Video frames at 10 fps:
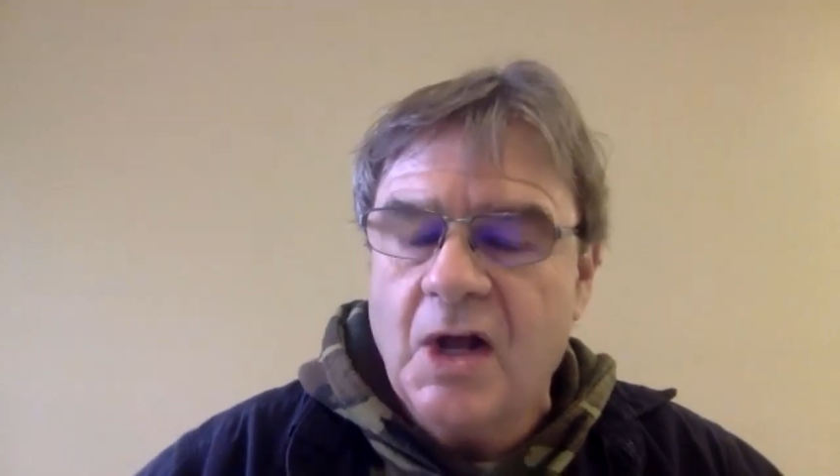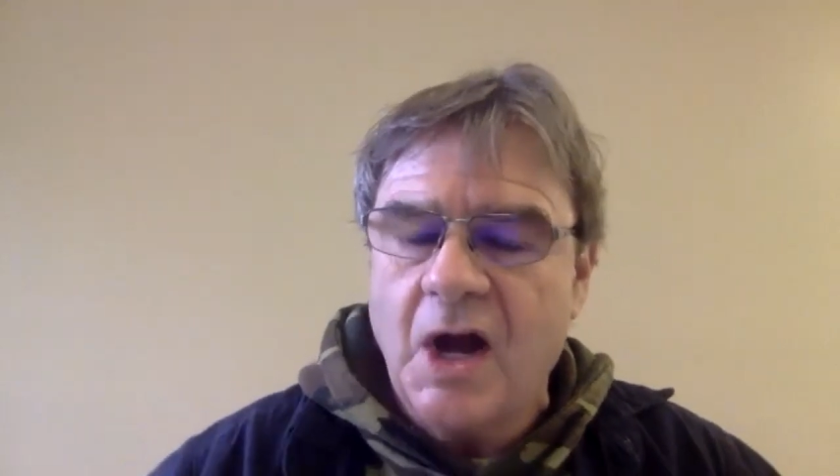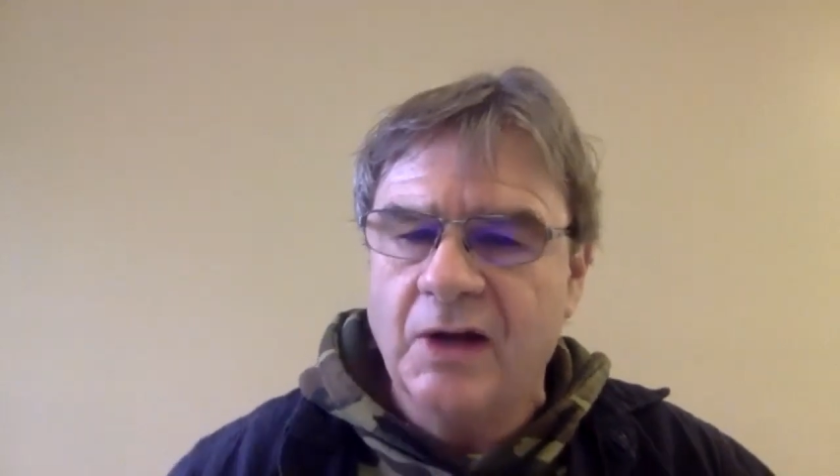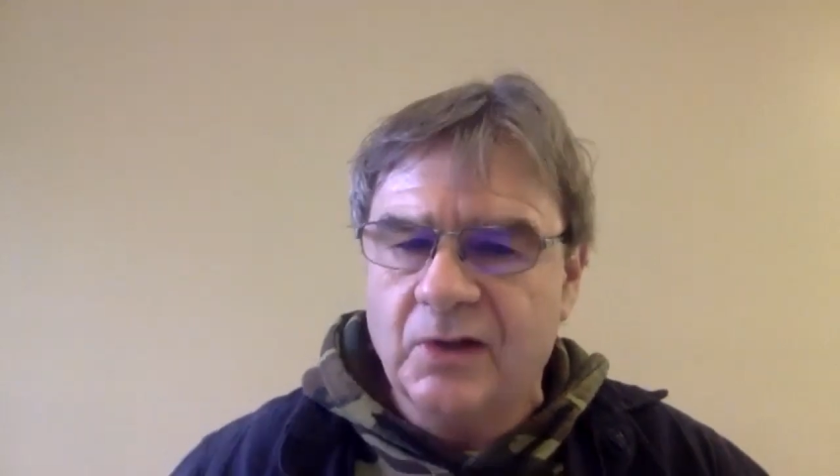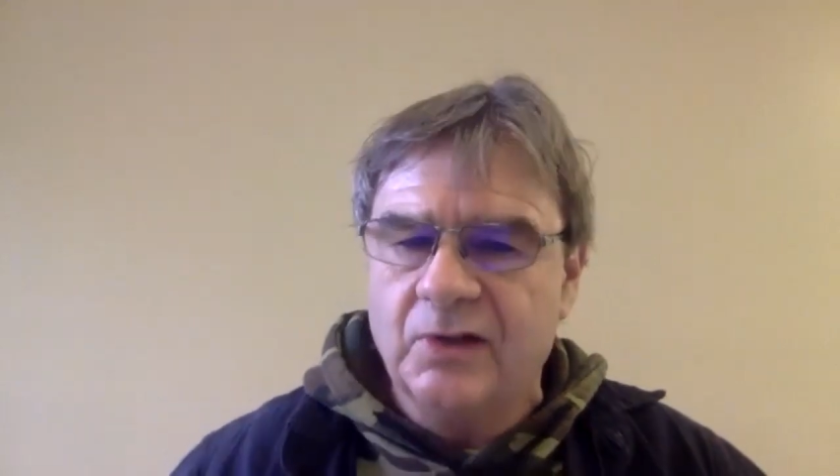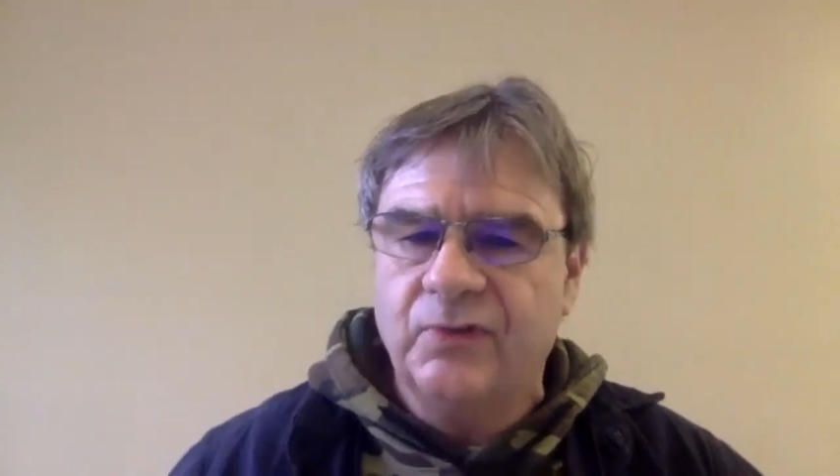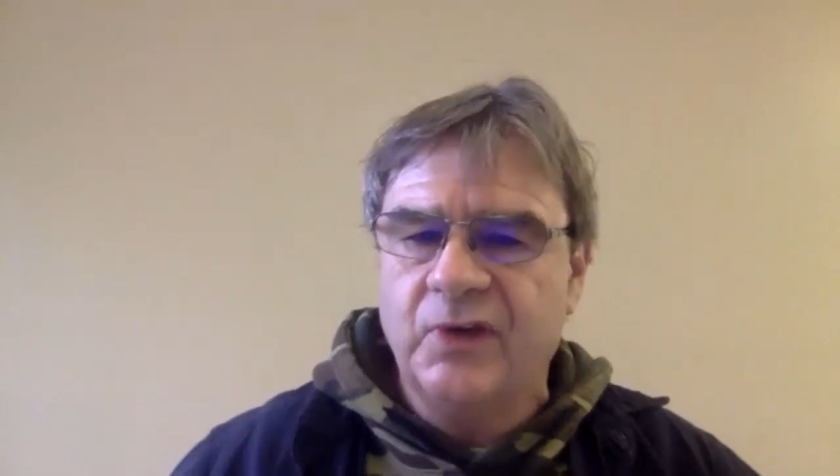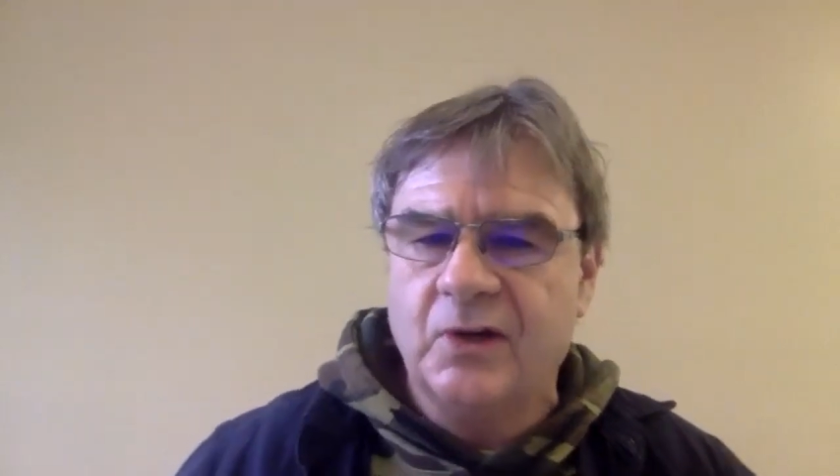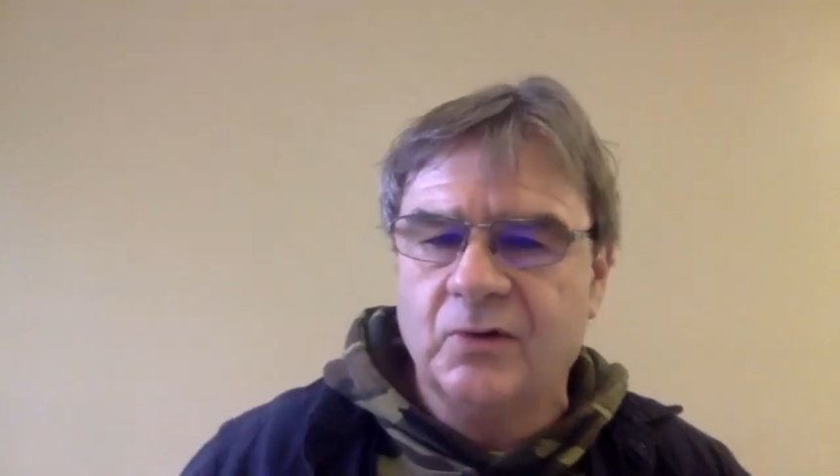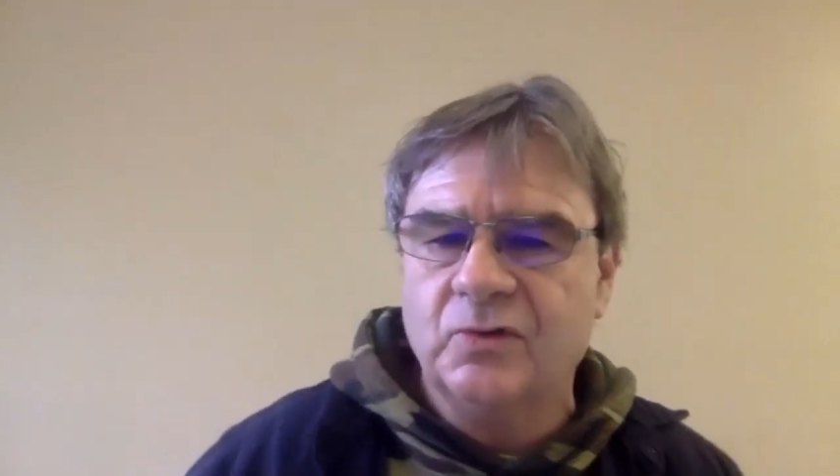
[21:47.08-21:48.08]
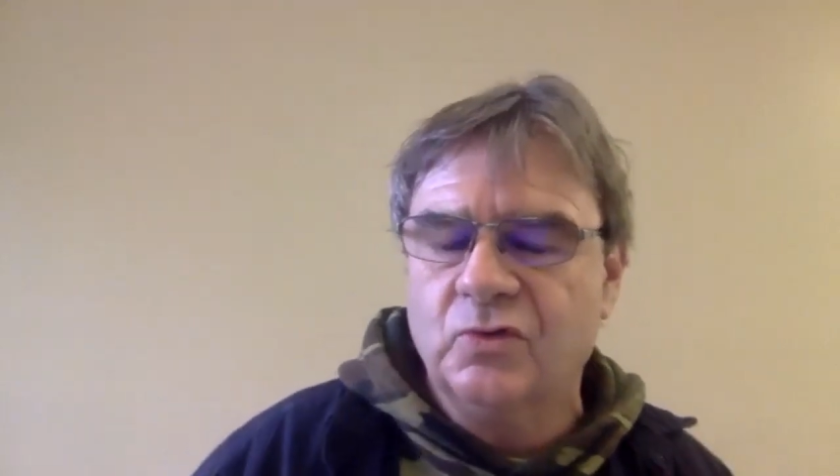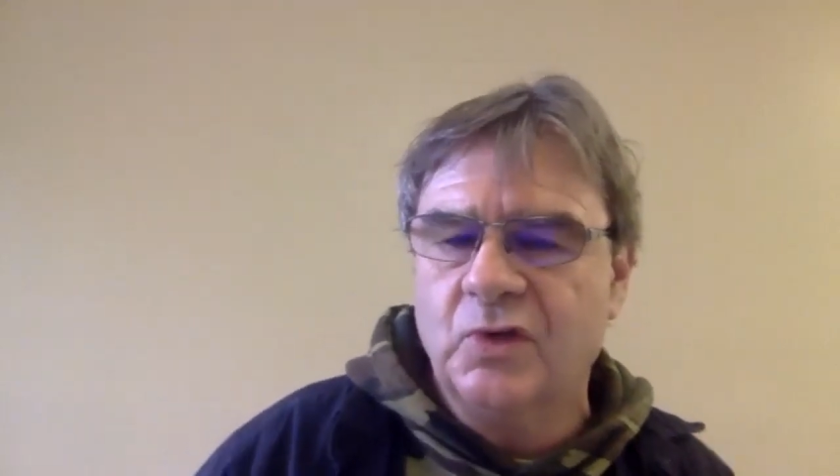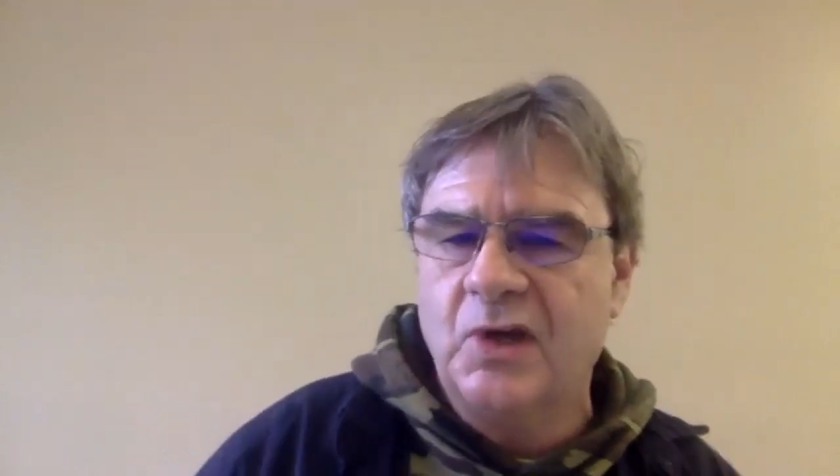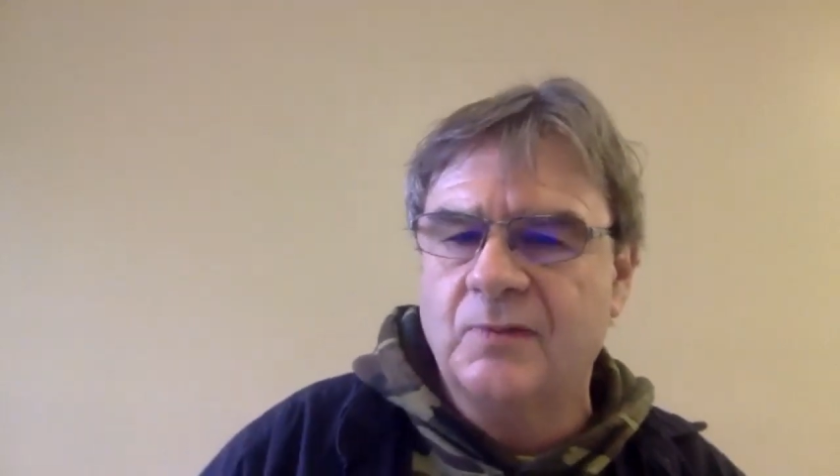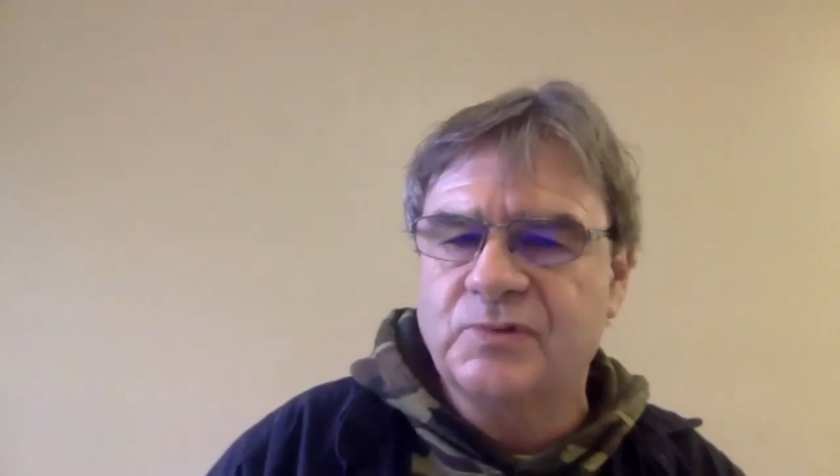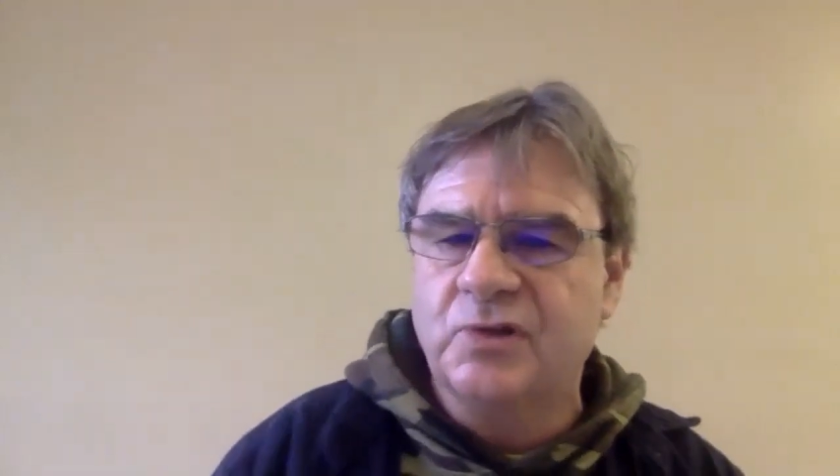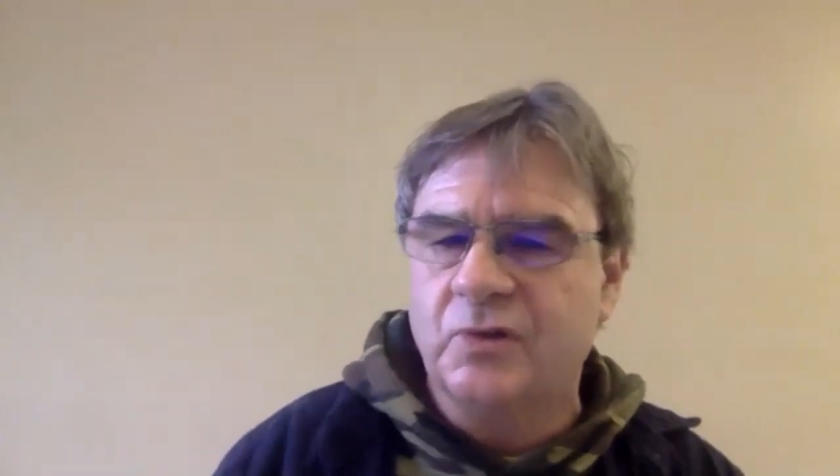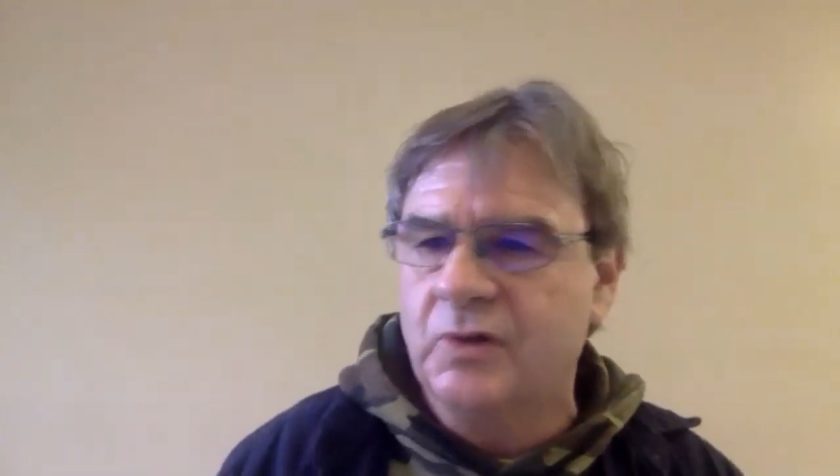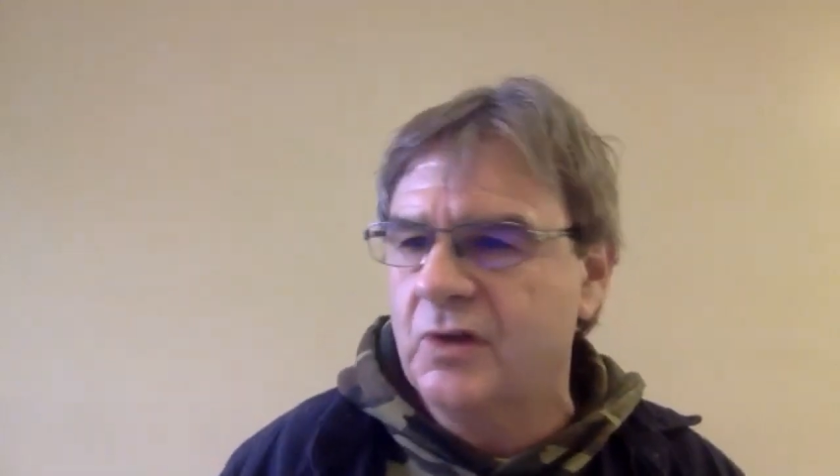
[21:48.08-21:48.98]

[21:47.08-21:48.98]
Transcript: I live here in New Hampshire,